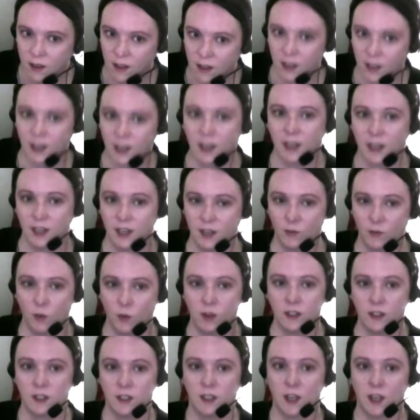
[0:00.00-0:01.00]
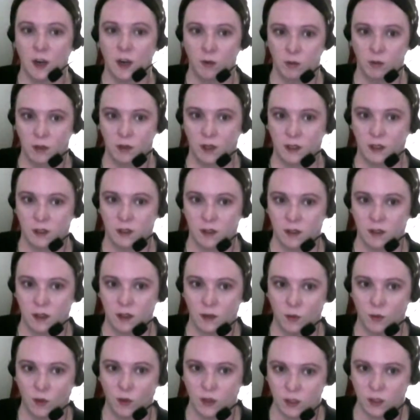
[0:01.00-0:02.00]
it wants to go places.
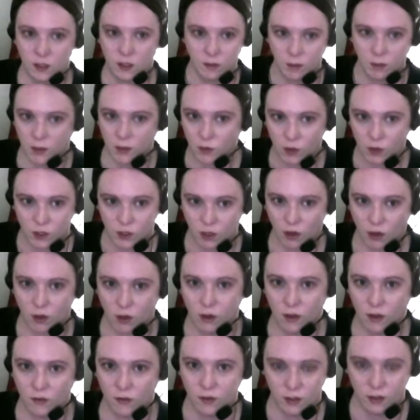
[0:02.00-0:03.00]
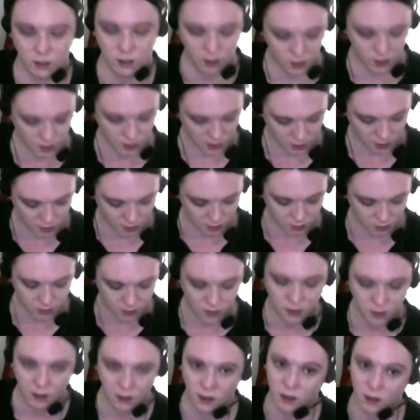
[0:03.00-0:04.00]
It wants to be resolved. You can hear
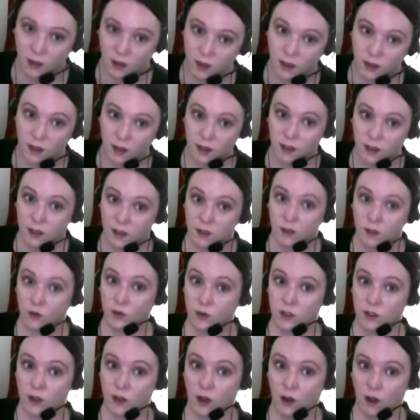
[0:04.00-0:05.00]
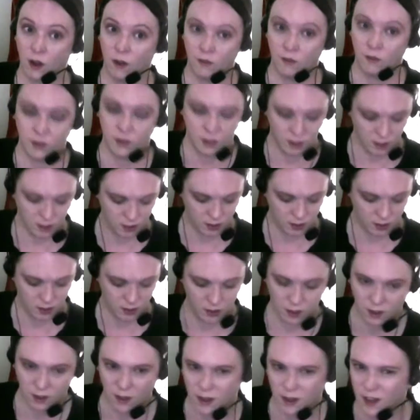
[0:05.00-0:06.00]
resolved.
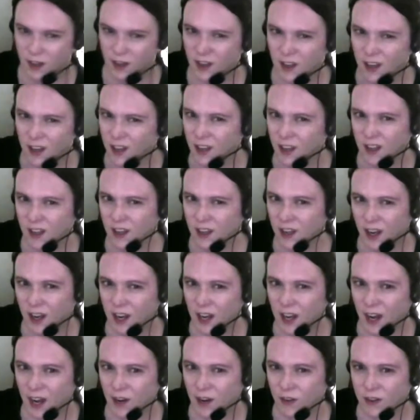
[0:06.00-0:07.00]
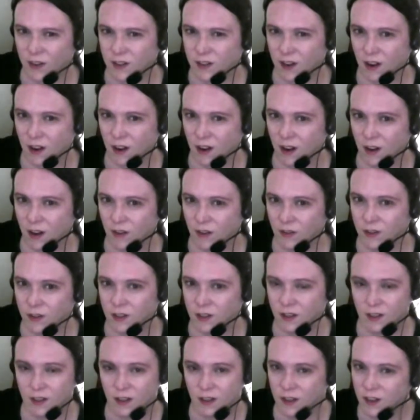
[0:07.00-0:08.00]
It ain't resolved.
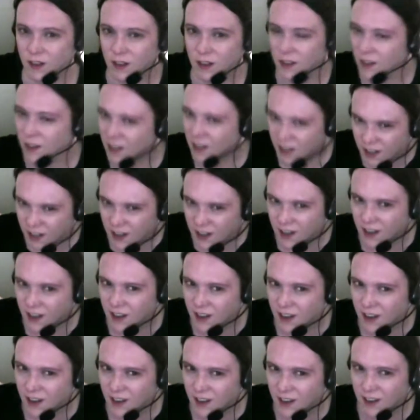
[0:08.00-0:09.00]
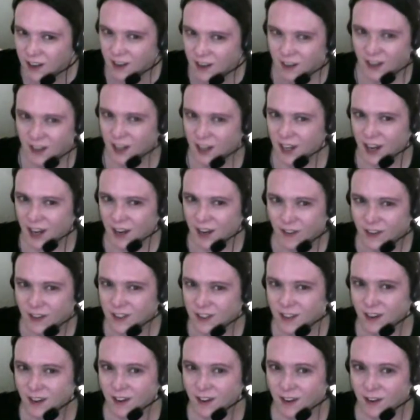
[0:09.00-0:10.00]
It ain't
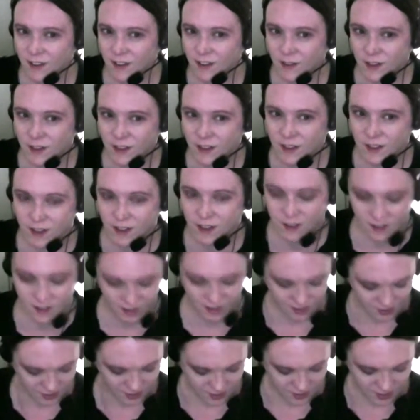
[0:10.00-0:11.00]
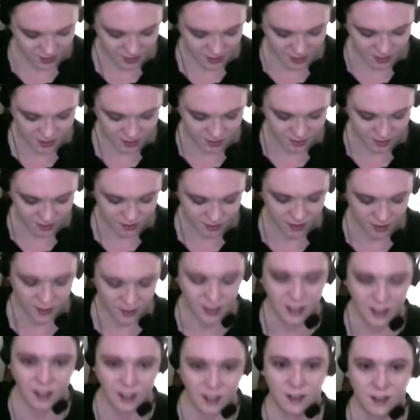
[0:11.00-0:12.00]
resolved. You know,
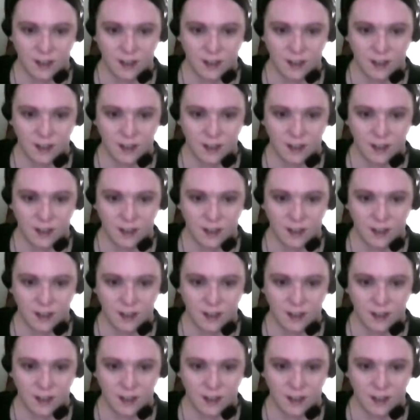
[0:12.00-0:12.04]
like it